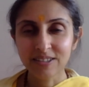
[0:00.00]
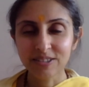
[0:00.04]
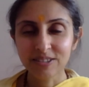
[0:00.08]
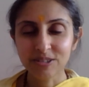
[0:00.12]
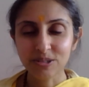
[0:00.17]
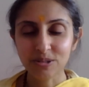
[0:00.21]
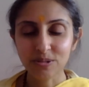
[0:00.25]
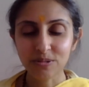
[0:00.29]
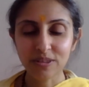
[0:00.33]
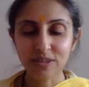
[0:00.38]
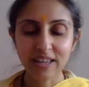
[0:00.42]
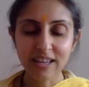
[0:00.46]

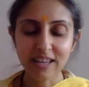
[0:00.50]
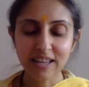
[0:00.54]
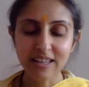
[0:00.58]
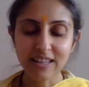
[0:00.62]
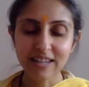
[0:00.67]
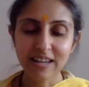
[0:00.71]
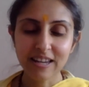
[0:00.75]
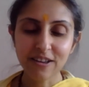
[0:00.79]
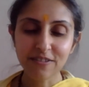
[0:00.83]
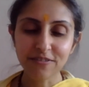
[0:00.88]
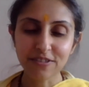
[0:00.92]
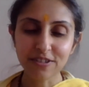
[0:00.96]
So they
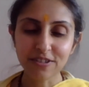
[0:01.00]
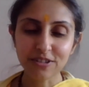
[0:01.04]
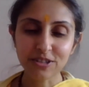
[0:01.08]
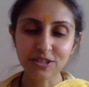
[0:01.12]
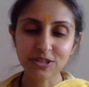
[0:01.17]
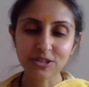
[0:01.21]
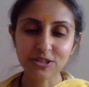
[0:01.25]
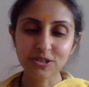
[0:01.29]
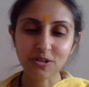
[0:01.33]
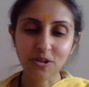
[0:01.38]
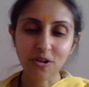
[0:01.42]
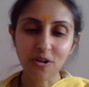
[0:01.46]
never
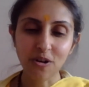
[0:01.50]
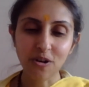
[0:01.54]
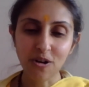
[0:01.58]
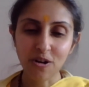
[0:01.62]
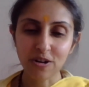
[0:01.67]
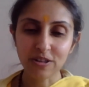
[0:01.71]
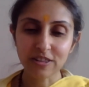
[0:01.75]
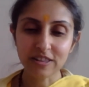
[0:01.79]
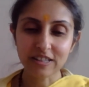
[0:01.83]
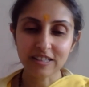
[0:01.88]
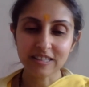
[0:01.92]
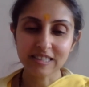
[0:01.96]

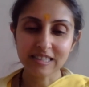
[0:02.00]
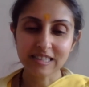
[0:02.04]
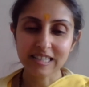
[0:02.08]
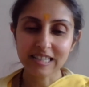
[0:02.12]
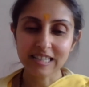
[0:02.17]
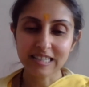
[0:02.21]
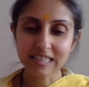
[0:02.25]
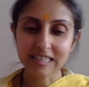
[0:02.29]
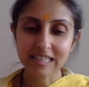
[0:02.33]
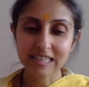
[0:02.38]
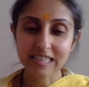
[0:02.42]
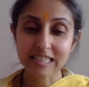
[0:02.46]
saw these
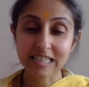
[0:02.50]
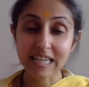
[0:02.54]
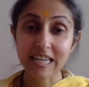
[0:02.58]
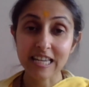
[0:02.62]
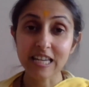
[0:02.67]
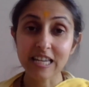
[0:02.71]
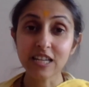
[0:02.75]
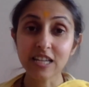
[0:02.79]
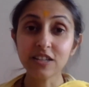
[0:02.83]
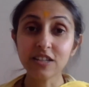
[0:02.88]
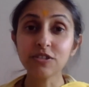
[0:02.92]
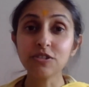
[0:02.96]
things as
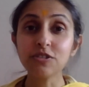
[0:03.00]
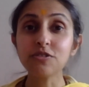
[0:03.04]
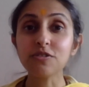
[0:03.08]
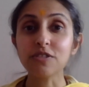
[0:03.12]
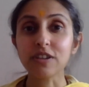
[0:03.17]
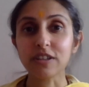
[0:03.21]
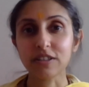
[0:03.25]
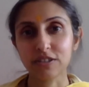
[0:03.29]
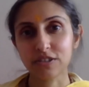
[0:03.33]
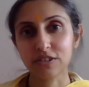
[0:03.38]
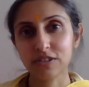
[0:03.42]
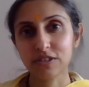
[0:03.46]
a
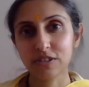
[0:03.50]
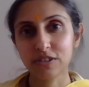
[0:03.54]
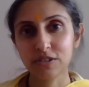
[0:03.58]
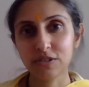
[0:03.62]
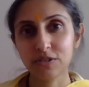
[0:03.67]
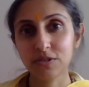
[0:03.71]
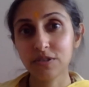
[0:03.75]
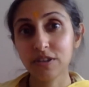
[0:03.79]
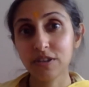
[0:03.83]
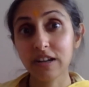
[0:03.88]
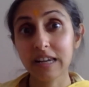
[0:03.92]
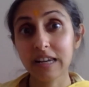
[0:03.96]
hindrance
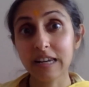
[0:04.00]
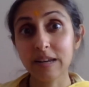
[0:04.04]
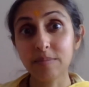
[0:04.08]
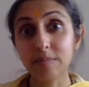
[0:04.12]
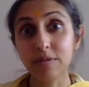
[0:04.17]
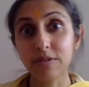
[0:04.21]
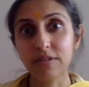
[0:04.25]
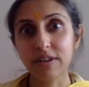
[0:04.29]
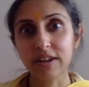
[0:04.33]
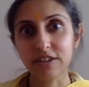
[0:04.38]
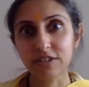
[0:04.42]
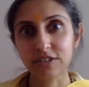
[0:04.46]
to their
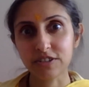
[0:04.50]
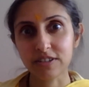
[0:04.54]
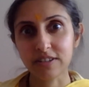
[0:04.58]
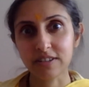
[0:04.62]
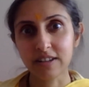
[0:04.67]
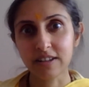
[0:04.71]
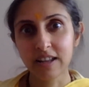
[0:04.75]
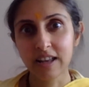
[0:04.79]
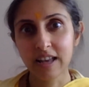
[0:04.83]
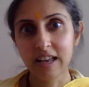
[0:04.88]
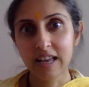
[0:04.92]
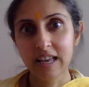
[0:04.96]

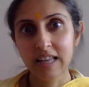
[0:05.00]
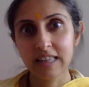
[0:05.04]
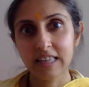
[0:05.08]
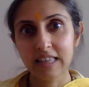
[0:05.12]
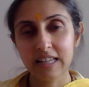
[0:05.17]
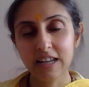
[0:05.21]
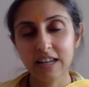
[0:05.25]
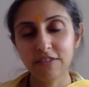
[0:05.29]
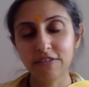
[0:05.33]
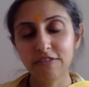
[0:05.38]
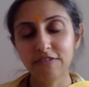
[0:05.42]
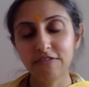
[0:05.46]
liberation.
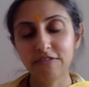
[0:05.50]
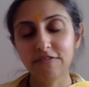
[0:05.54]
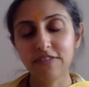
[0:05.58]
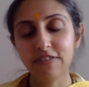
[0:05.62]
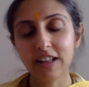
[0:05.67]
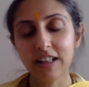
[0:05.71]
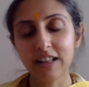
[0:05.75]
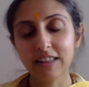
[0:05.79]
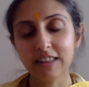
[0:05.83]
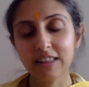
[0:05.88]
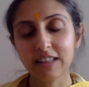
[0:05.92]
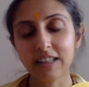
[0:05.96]
They never
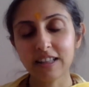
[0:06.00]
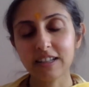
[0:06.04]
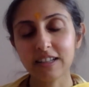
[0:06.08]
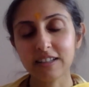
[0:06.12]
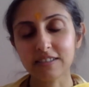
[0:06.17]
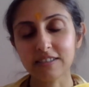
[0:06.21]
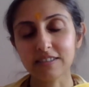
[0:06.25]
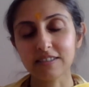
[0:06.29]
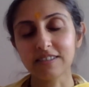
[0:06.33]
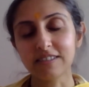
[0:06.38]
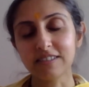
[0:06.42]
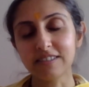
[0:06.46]
felt like,
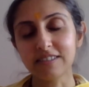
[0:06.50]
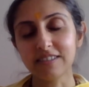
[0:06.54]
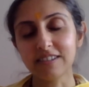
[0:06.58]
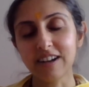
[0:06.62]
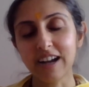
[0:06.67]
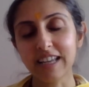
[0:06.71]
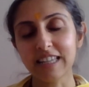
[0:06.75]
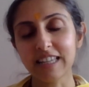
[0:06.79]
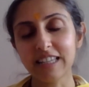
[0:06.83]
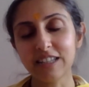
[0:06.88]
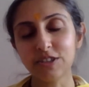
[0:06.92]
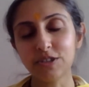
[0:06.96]
oh,
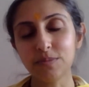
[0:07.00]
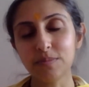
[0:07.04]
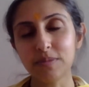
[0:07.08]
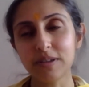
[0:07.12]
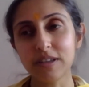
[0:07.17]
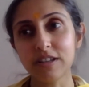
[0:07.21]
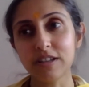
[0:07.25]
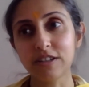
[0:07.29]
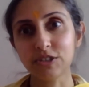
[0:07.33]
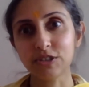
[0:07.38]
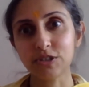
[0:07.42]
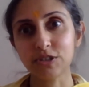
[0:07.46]
I need to
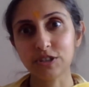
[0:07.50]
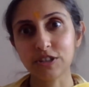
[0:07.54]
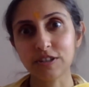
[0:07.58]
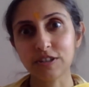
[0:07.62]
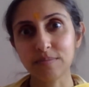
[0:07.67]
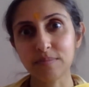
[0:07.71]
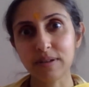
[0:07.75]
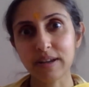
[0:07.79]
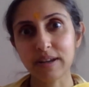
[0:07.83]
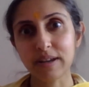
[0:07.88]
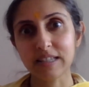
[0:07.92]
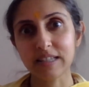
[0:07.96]
be in a
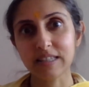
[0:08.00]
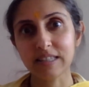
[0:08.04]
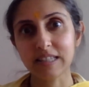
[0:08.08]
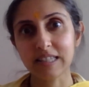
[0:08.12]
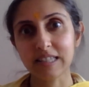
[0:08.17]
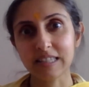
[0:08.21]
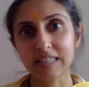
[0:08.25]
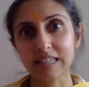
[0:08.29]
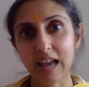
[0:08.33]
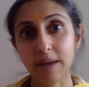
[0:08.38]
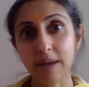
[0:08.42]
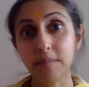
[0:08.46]
certain place
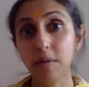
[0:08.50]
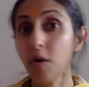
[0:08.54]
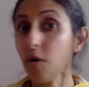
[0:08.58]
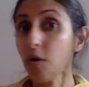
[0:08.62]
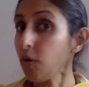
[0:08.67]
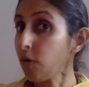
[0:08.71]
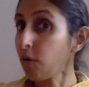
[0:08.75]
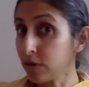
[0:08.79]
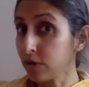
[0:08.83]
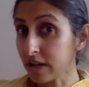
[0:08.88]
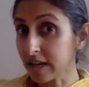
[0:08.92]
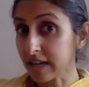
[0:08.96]
and time
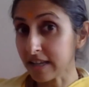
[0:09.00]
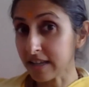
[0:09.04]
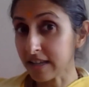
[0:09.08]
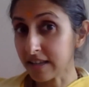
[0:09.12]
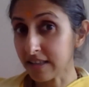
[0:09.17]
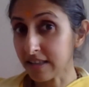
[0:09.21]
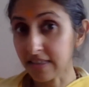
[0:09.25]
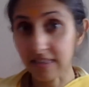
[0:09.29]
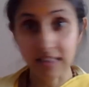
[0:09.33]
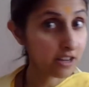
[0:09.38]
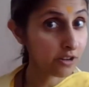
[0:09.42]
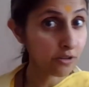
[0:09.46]

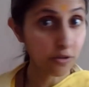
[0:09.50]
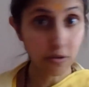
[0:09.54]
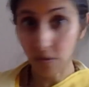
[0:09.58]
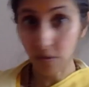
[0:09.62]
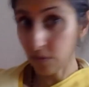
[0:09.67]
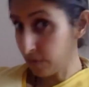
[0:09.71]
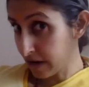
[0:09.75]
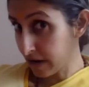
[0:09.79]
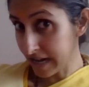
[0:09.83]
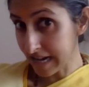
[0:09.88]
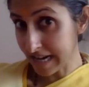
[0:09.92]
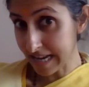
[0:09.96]
then
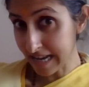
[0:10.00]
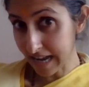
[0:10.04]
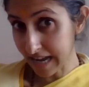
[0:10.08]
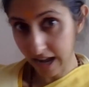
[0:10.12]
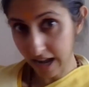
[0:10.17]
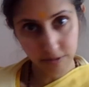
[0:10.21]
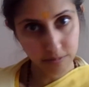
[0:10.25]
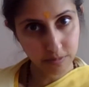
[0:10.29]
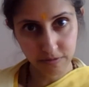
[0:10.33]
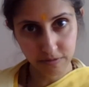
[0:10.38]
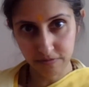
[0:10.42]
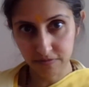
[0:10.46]
only
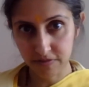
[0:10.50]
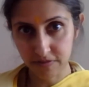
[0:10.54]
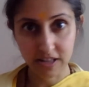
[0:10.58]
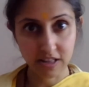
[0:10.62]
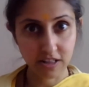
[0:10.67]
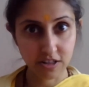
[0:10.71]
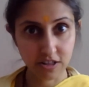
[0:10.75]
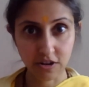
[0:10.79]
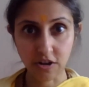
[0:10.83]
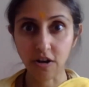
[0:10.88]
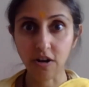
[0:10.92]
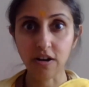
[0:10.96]
I will
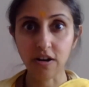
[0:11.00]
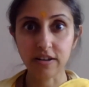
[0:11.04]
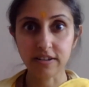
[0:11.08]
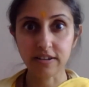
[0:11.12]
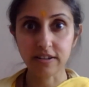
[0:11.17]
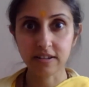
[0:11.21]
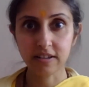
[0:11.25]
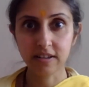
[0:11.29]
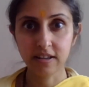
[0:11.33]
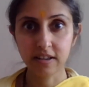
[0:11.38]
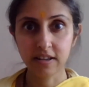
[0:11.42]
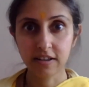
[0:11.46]
feel God.
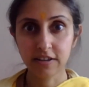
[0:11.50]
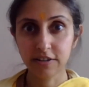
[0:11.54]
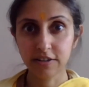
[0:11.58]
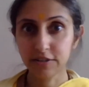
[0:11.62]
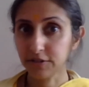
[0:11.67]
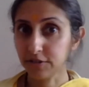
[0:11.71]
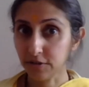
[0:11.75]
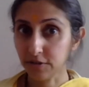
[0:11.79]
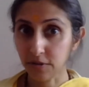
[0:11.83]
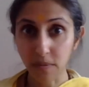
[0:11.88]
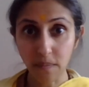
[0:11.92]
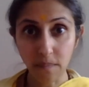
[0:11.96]

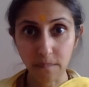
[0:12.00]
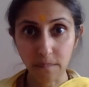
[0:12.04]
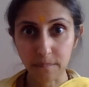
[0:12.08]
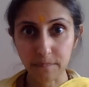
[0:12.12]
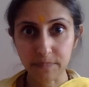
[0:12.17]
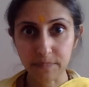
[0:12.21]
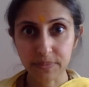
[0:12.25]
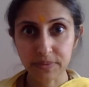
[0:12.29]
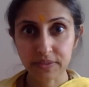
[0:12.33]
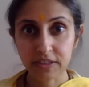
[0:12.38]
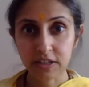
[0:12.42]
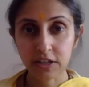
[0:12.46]

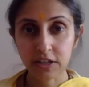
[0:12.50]
No.